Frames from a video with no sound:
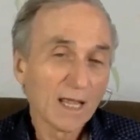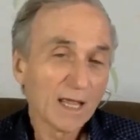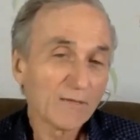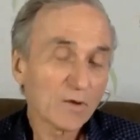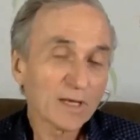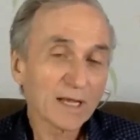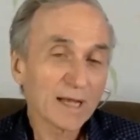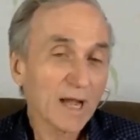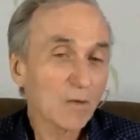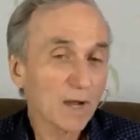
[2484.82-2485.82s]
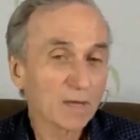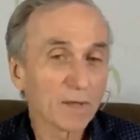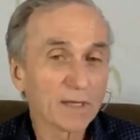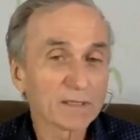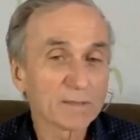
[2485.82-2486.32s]
If you eat like I
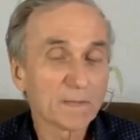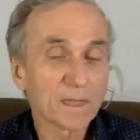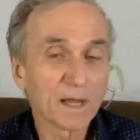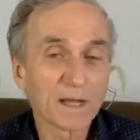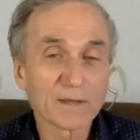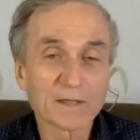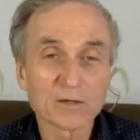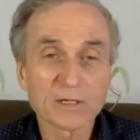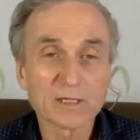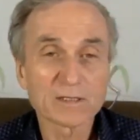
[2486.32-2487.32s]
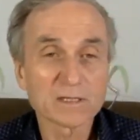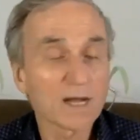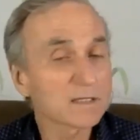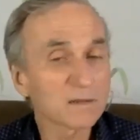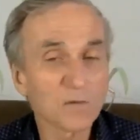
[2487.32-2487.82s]
recommend, uh, then you're eating
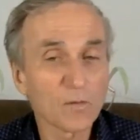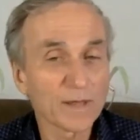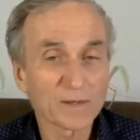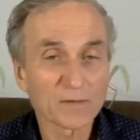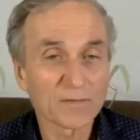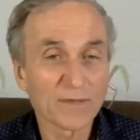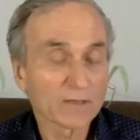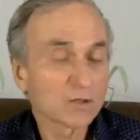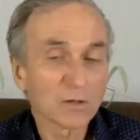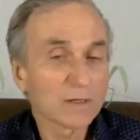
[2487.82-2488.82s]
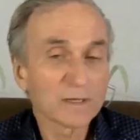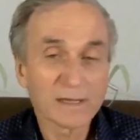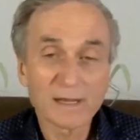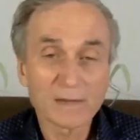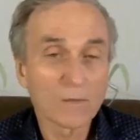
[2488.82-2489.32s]
tons of omega-3 fats. You don't need
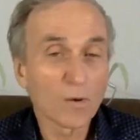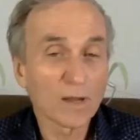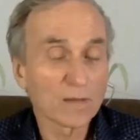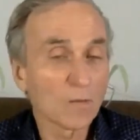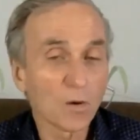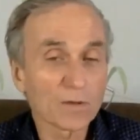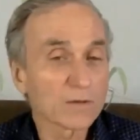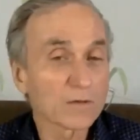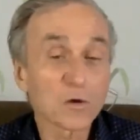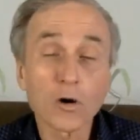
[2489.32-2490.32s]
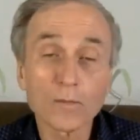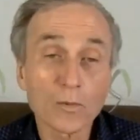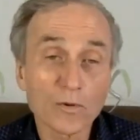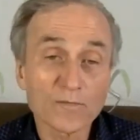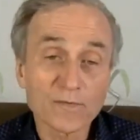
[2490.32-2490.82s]
any, any more. Then they're all in
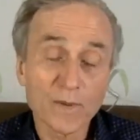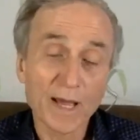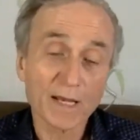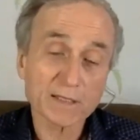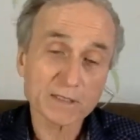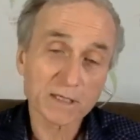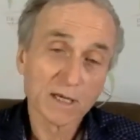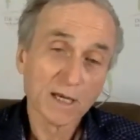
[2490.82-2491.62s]
perfect balance.